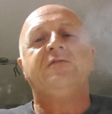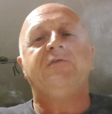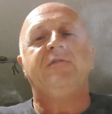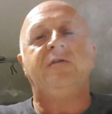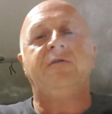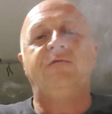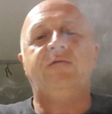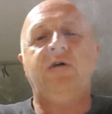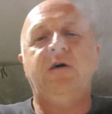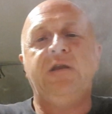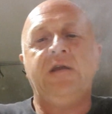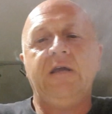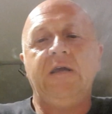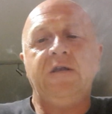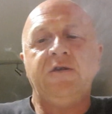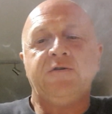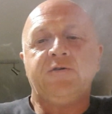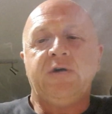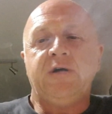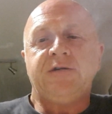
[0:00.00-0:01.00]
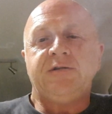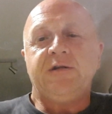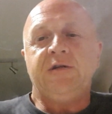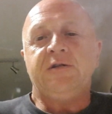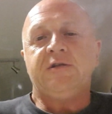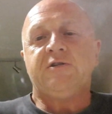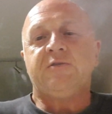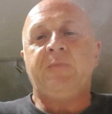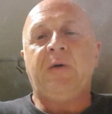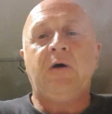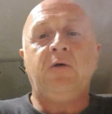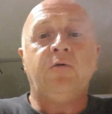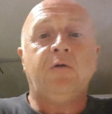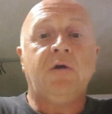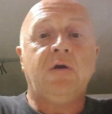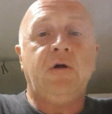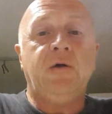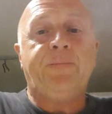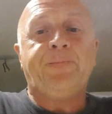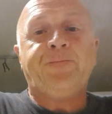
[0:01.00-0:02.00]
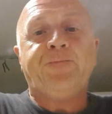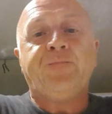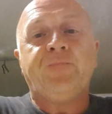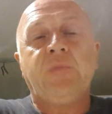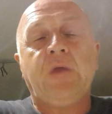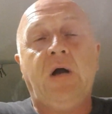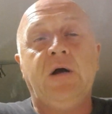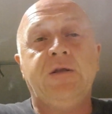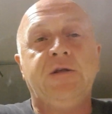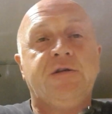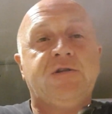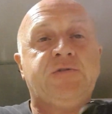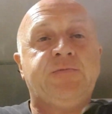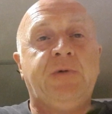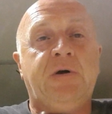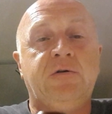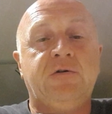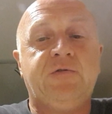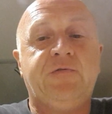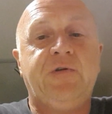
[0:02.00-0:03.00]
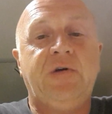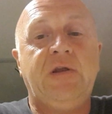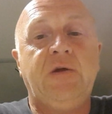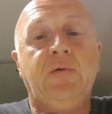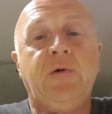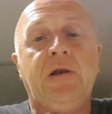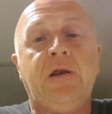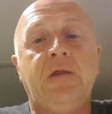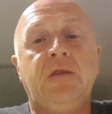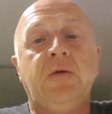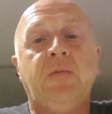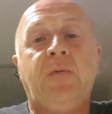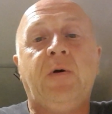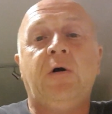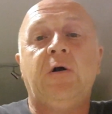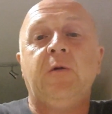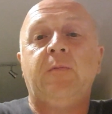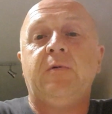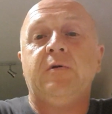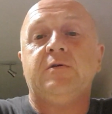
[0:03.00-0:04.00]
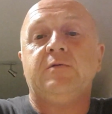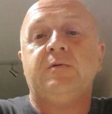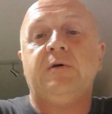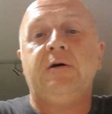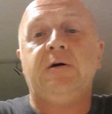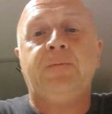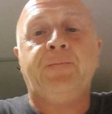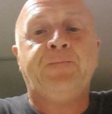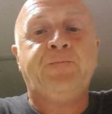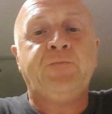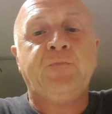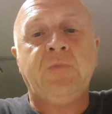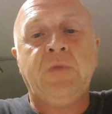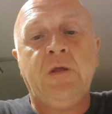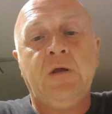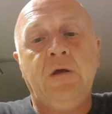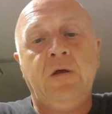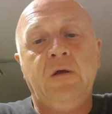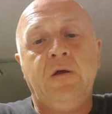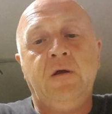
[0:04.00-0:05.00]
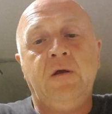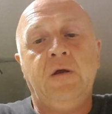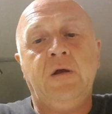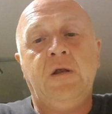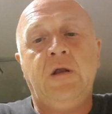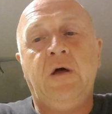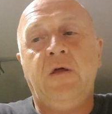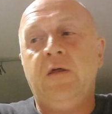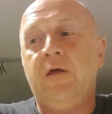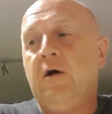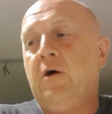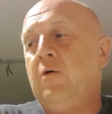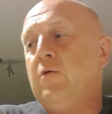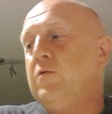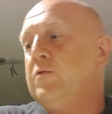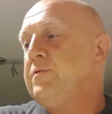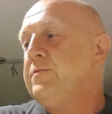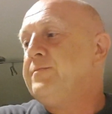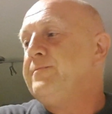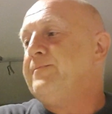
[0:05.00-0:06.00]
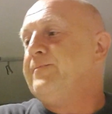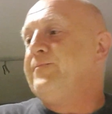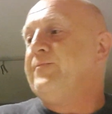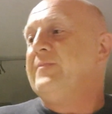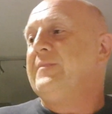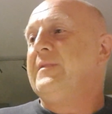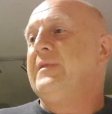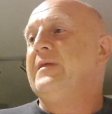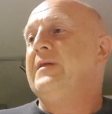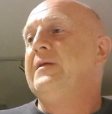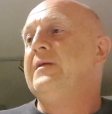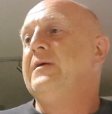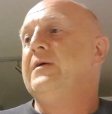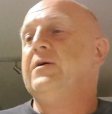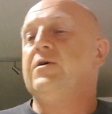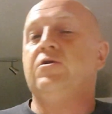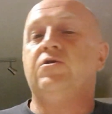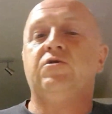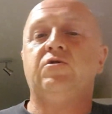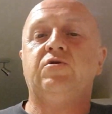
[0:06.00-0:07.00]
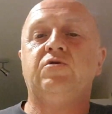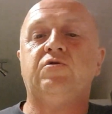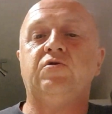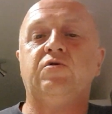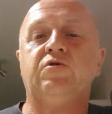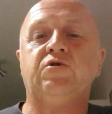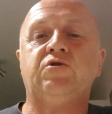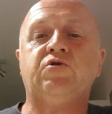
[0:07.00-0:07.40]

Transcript: for a very interesting smoke, and it smokes very well in the pipe as well. You know, the old sort of